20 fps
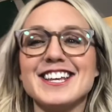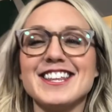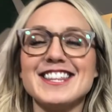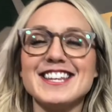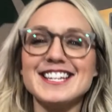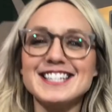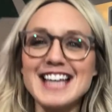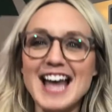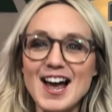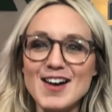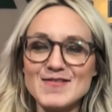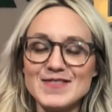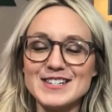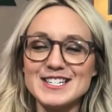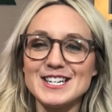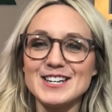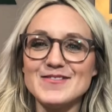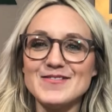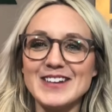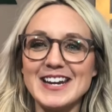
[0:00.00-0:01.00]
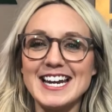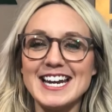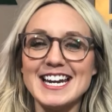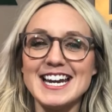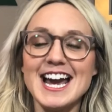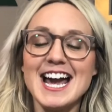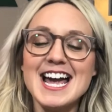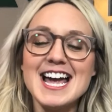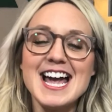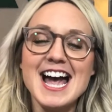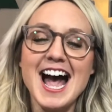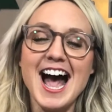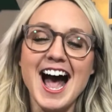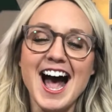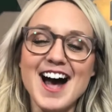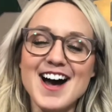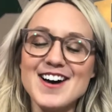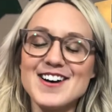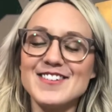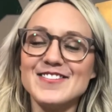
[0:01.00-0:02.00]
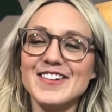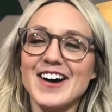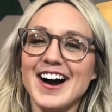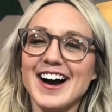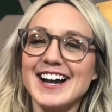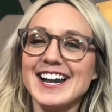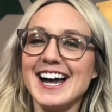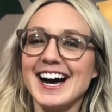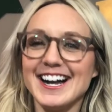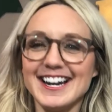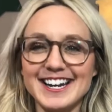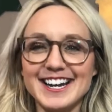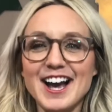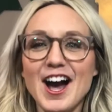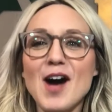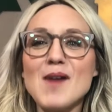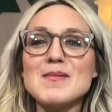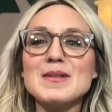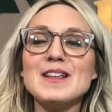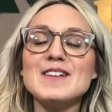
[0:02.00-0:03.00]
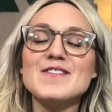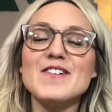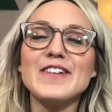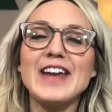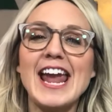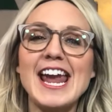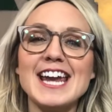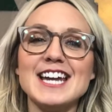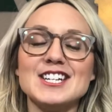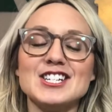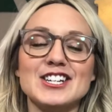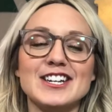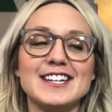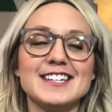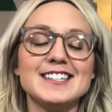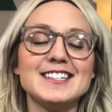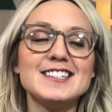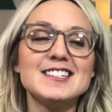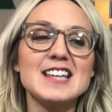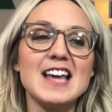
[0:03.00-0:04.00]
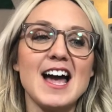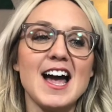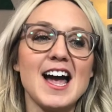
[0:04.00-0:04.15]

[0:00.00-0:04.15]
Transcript: So this happened to me on a couple of occasions.